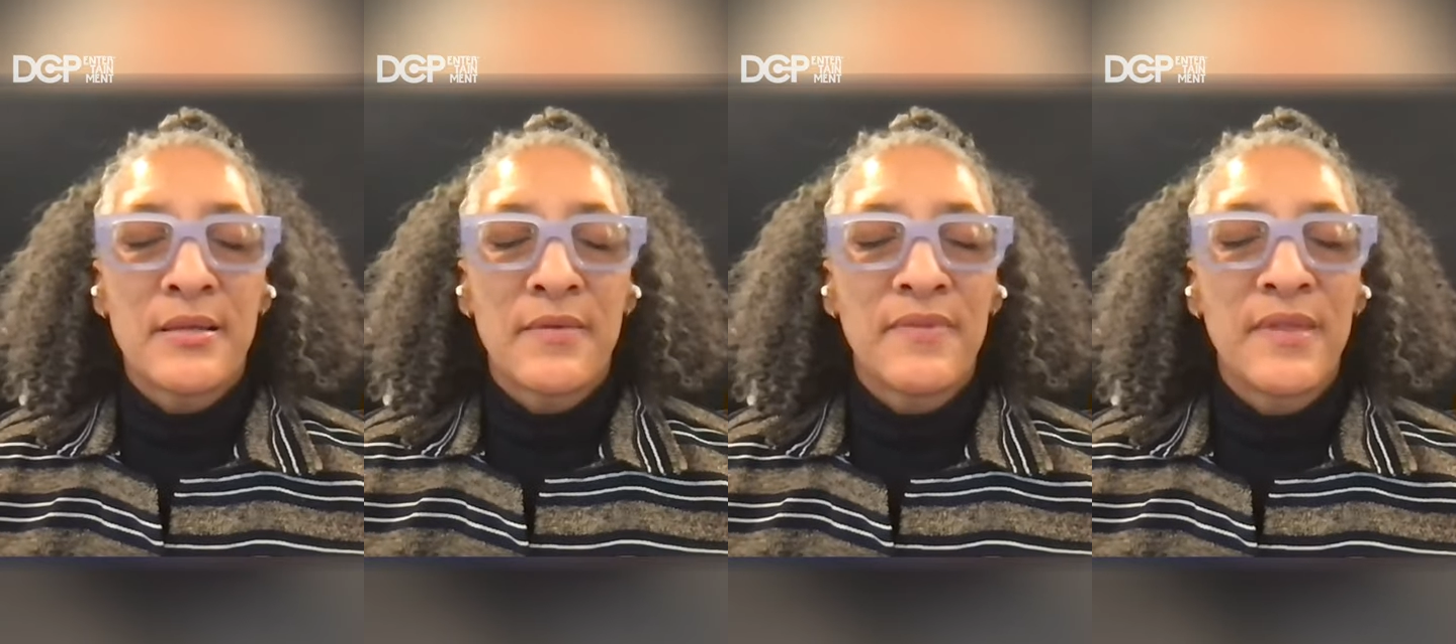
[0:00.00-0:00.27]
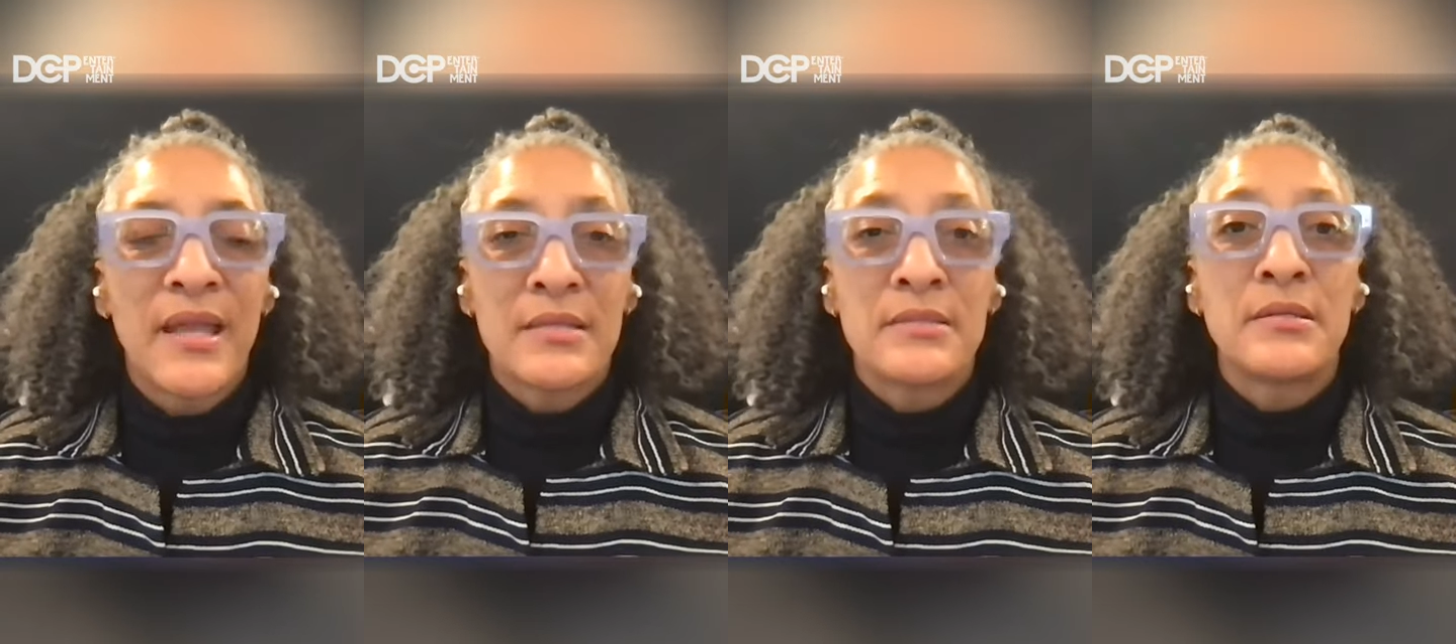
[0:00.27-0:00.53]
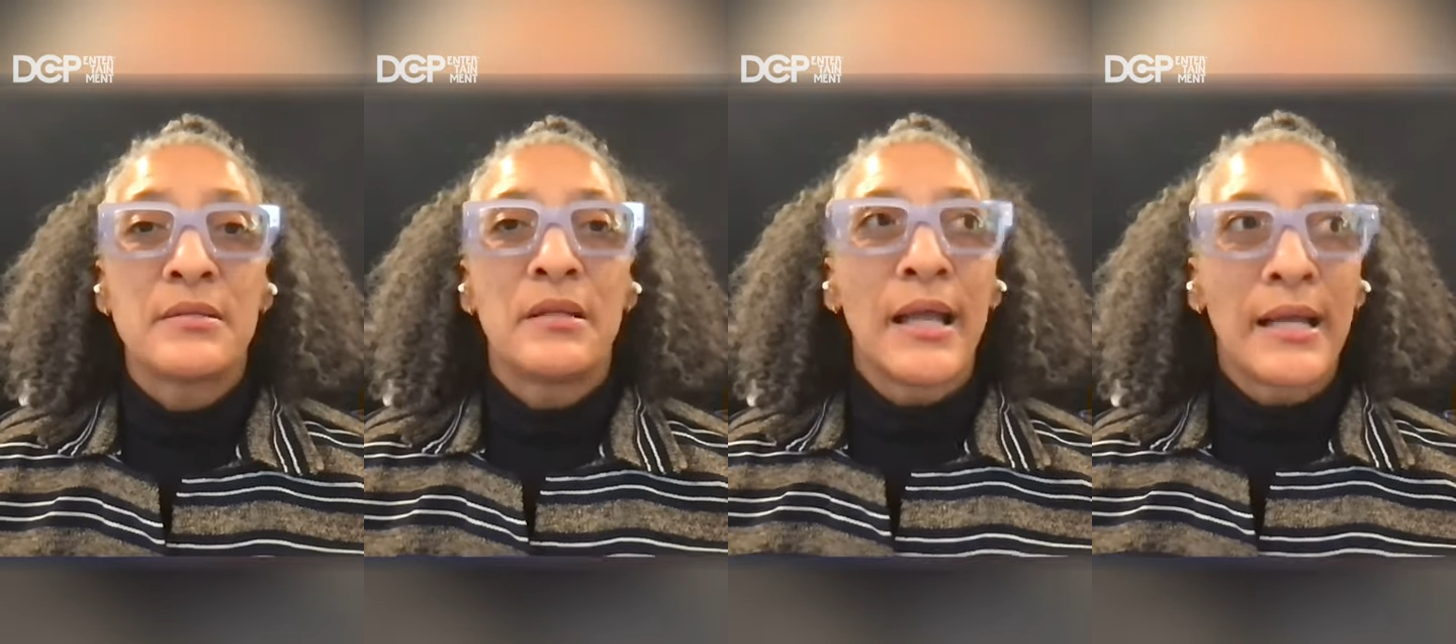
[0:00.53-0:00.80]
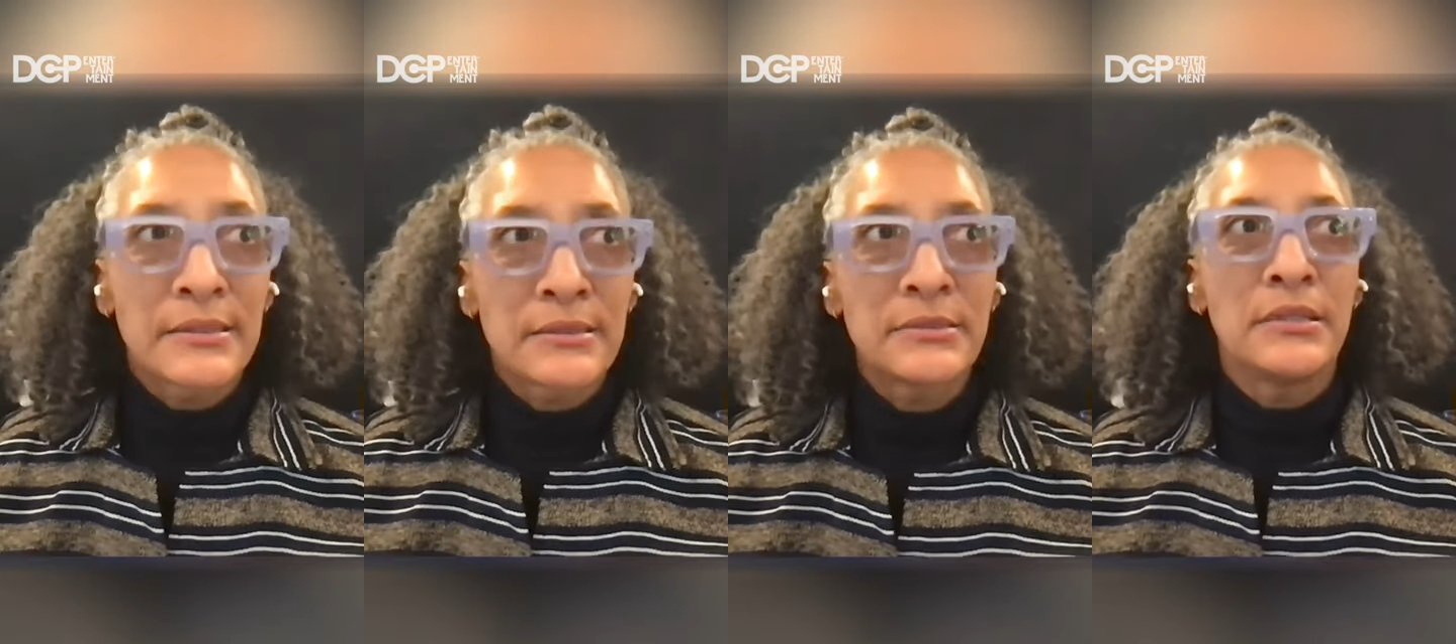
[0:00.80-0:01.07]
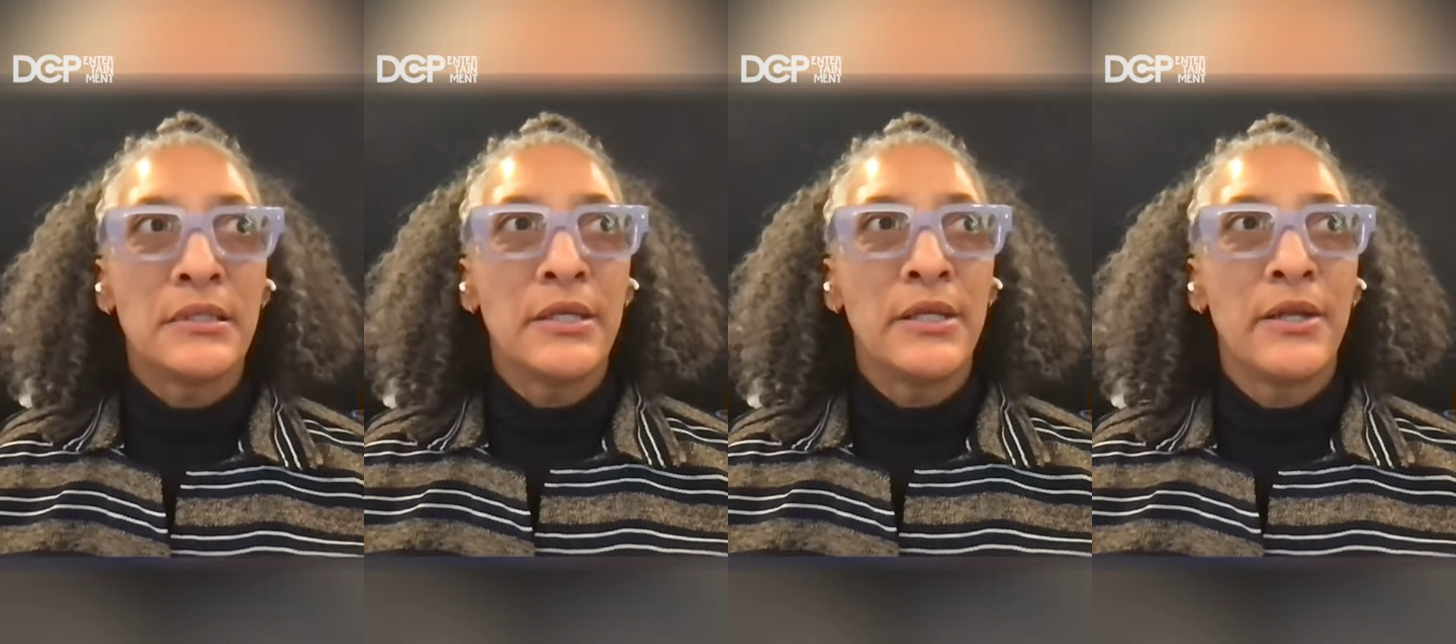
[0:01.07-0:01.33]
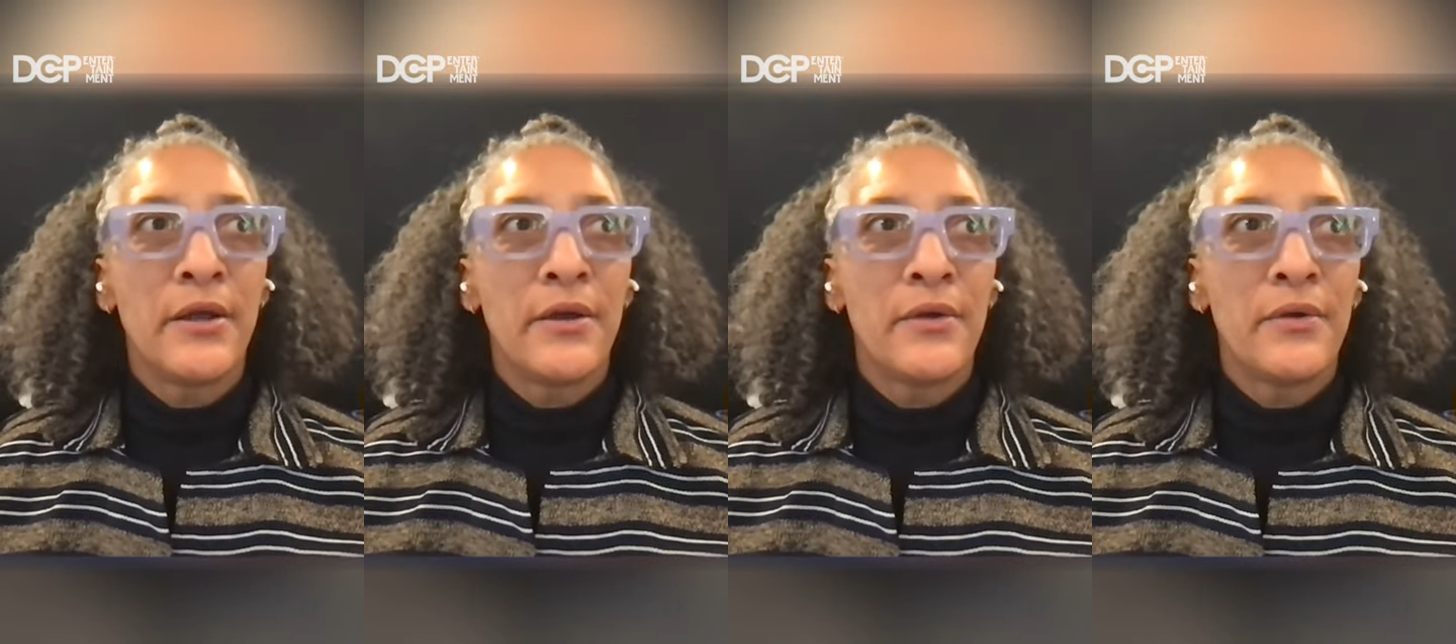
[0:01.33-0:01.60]
of the intellect,
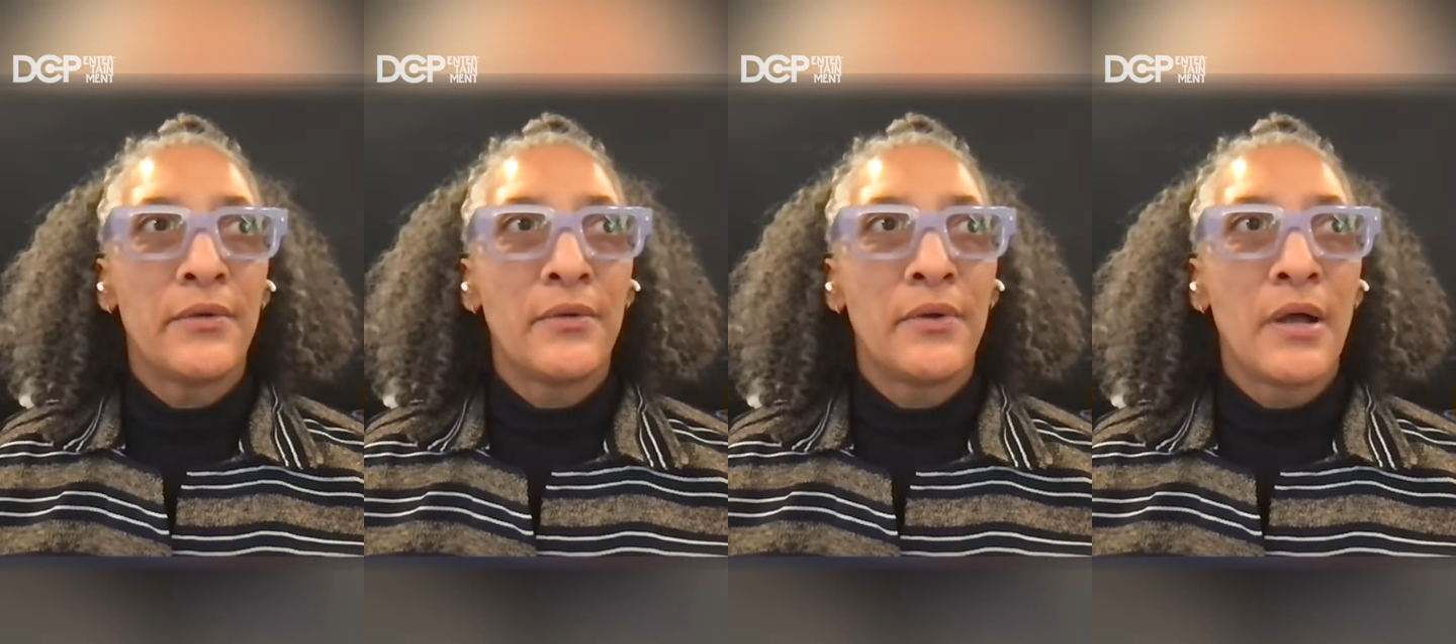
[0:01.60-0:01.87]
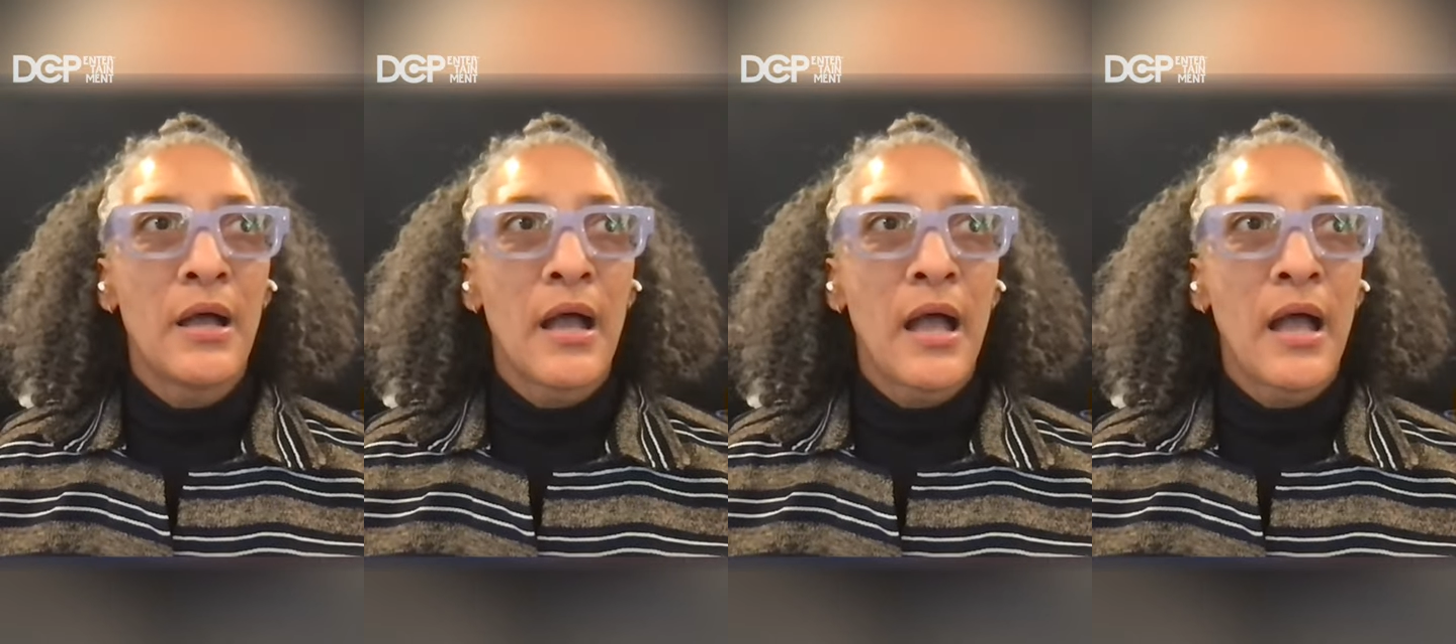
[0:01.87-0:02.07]
you know,